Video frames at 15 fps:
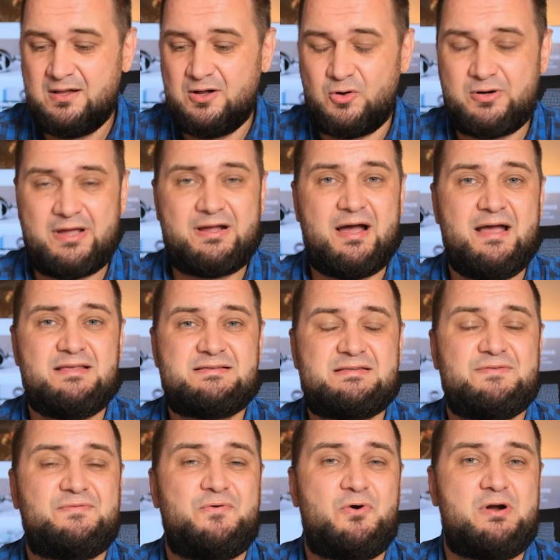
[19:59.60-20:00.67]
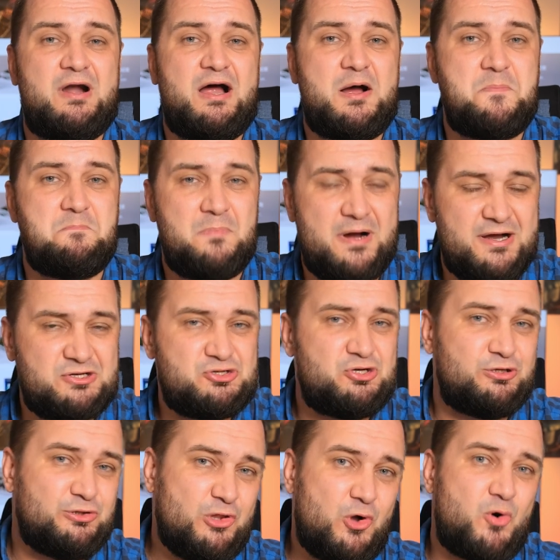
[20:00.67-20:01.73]
Alright guys, for a much
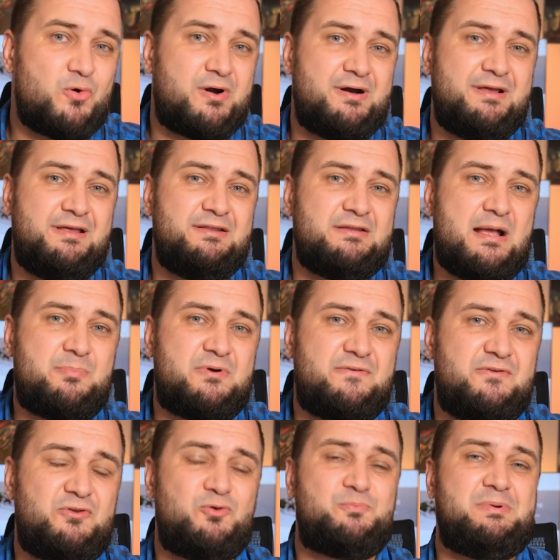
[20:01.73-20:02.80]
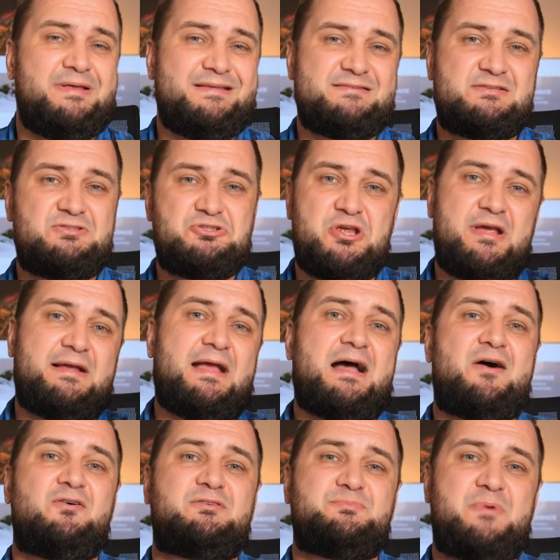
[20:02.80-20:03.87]
longer in-depth review, please check
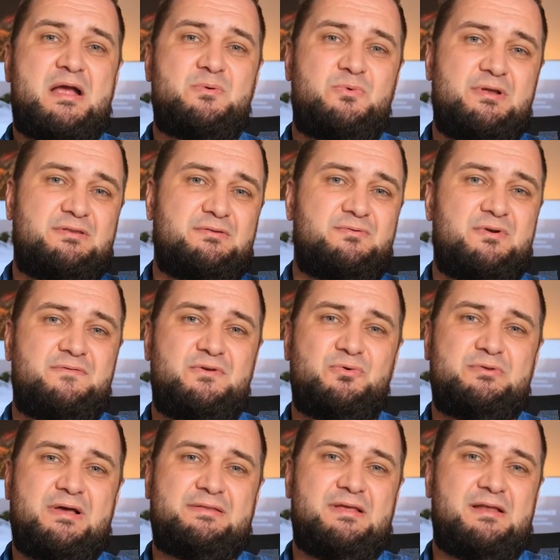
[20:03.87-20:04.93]
out my written review that